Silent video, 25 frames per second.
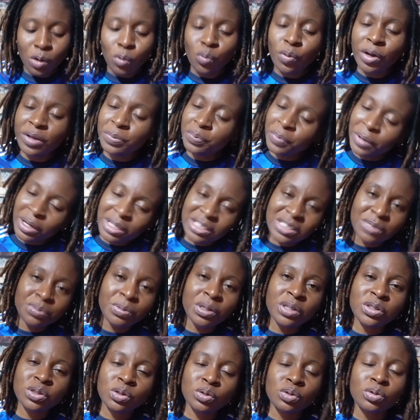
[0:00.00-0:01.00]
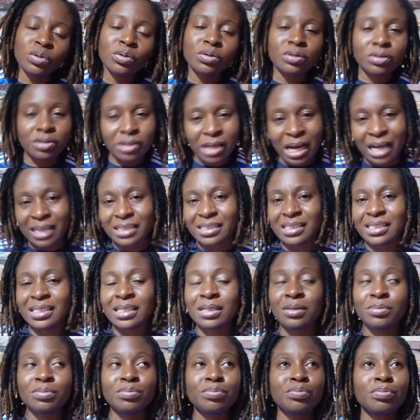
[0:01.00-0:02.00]
Which brings me to
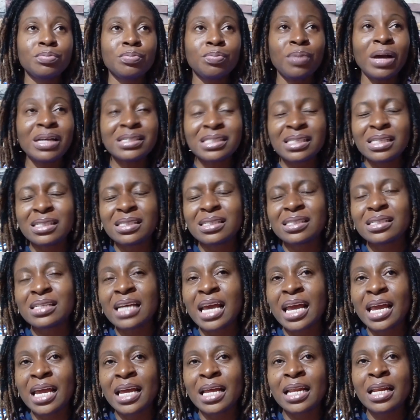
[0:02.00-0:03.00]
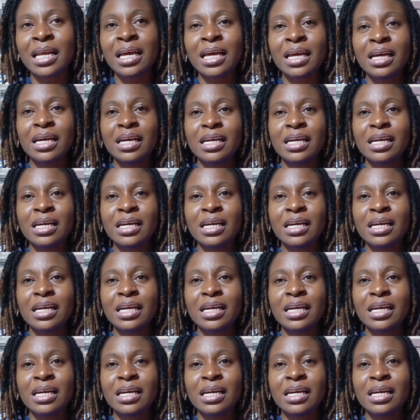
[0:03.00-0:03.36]
Jackson. Person saying